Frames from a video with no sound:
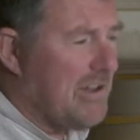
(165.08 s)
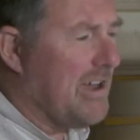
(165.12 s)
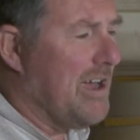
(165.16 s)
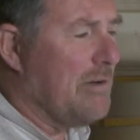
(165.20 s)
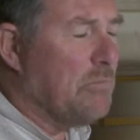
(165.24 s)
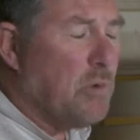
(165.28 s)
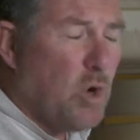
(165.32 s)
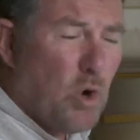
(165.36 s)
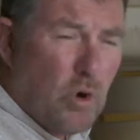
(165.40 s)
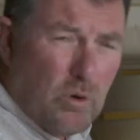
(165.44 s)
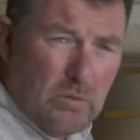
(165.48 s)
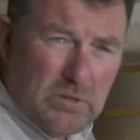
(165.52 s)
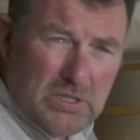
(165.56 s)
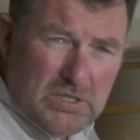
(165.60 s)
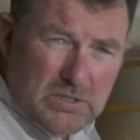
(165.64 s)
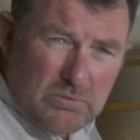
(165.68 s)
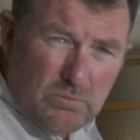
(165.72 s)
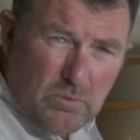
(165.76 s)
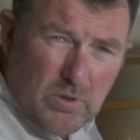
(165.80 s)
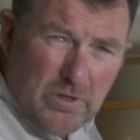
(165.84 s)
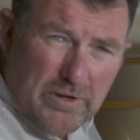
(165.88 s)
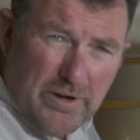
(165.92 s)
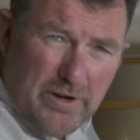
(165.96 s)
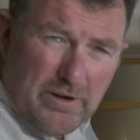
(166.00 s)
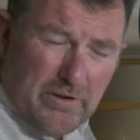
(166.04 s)
I'm always a
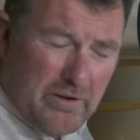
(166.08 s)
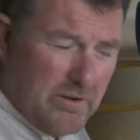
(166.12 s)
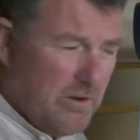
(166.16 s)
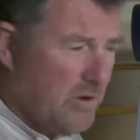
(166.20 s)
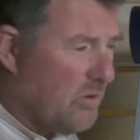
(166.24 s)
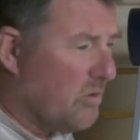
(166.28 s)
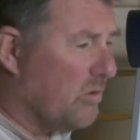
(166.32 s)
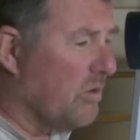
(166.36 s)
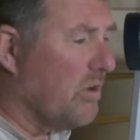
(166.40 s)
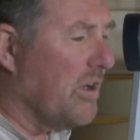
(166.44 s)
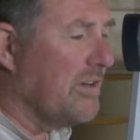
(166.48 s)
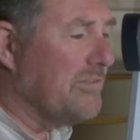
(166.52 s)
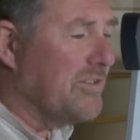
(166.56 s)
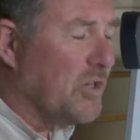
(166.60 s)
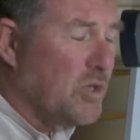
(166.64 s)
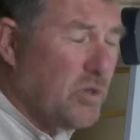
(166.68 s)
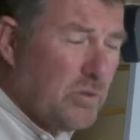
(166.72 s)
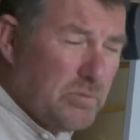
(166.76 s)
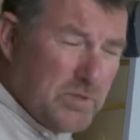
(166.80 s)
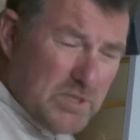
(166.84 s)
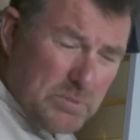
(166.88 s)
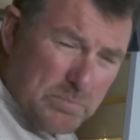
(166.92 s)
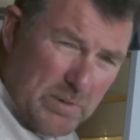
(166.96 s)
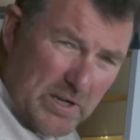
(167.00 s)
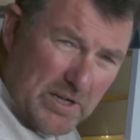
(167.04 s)
worrier, or I've
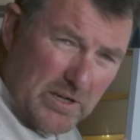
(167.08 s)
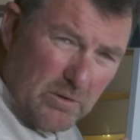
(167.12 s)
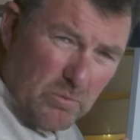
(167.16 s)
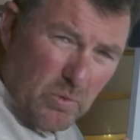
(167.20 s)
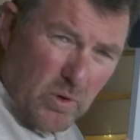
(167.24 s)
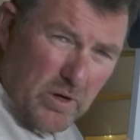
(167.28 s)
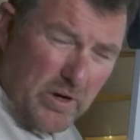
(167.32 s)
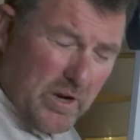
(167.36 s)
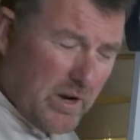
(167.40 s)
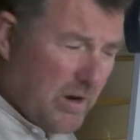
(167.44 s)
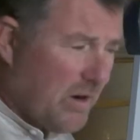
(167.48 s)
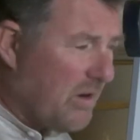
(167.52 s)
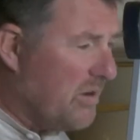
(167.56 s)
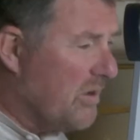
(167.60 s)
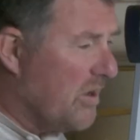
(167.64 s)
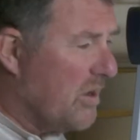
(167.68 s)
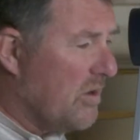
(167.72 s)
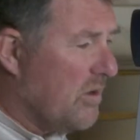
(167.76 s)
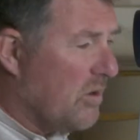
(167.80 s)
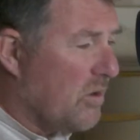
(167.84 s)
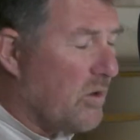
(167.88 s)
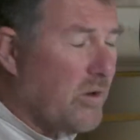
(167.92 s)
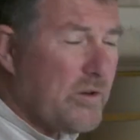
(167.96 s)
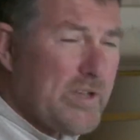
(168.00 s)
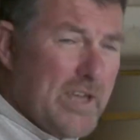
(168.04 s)
always been a worrier,
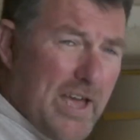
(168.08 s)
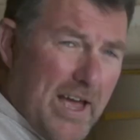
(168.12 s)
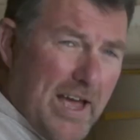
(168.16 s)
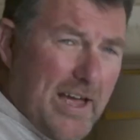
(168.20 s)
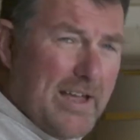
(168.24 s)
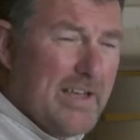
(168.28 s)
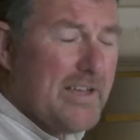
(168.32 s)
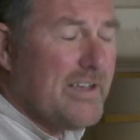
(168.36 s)
or yeah,